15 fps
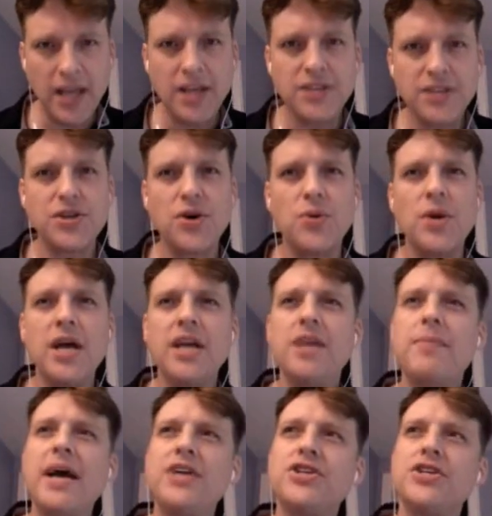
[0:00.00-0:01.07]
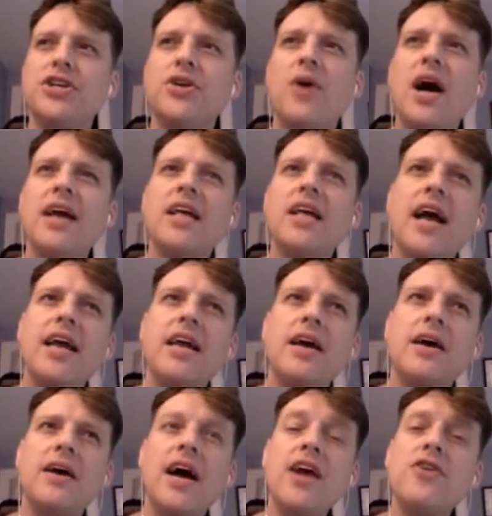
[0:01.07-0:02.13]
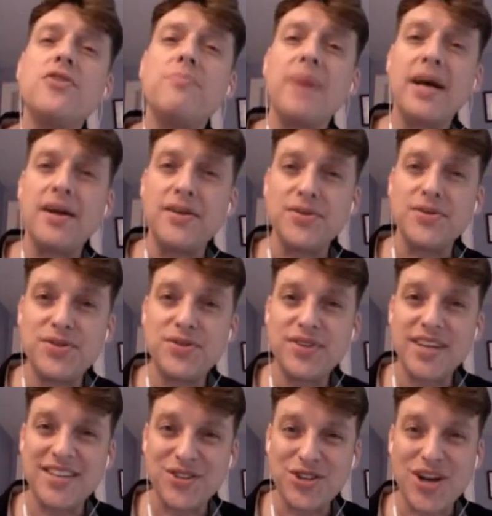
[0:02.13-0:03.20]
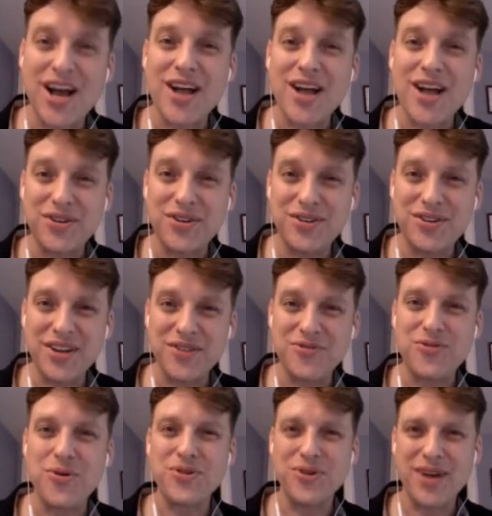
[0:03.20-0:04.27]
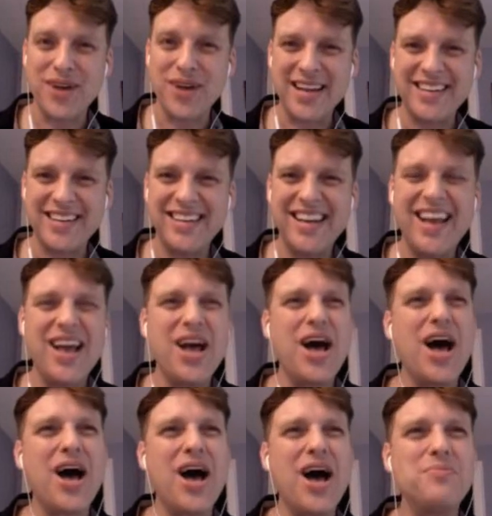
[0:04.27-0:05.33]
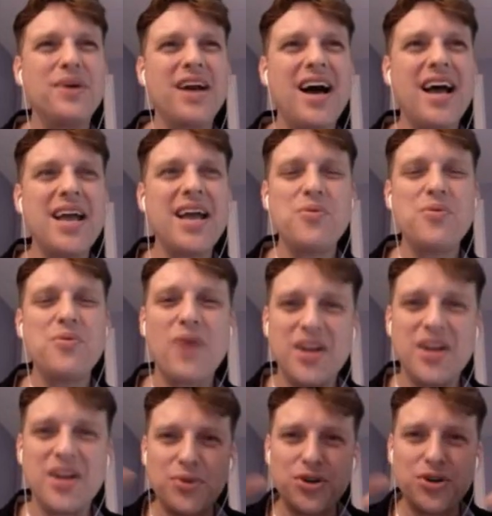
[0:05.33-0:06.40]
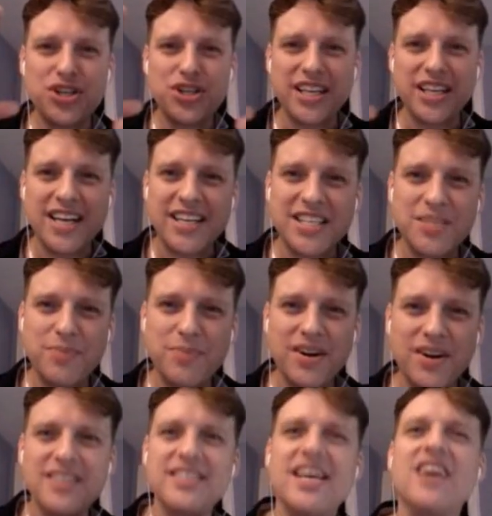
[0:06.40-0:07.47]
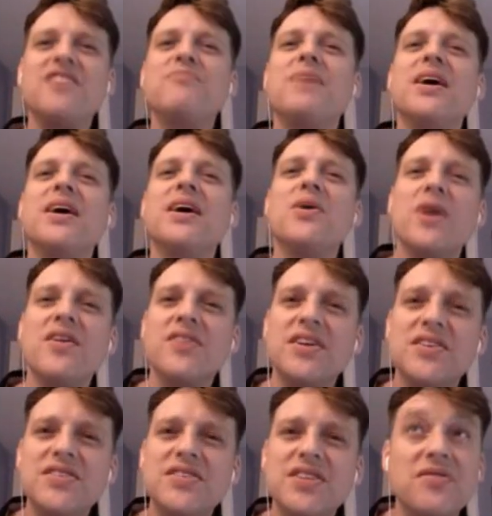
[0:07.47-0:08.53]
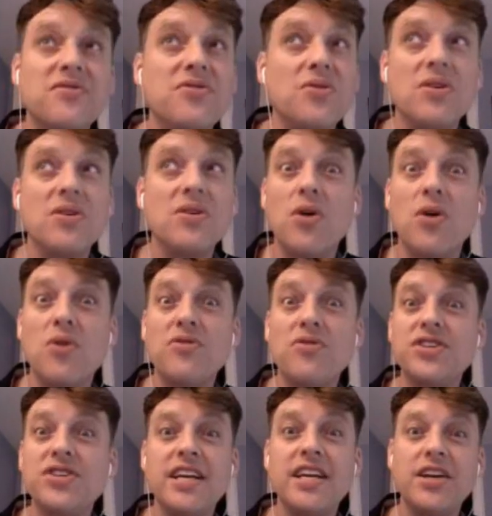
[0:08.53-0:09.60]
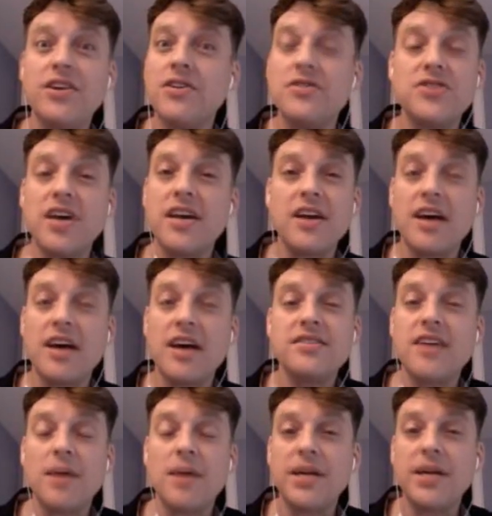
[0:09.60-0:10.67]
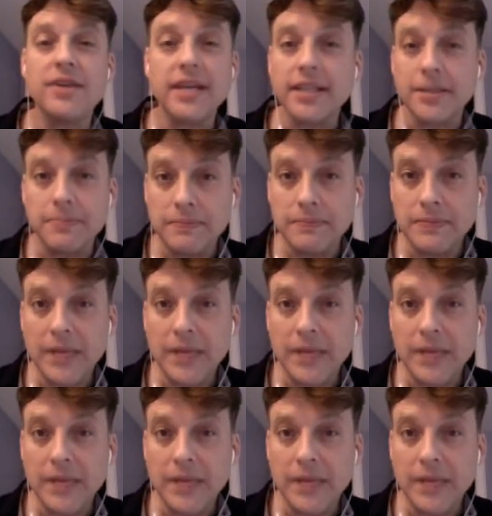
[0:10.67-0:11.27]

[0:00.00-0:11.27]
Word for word: So imagine, you know, I I, uh, I heard bells as a child in fourth grade, uh, but I wound up pushing that experience out of my awareness, and for over ten years, I, I stopped hearing them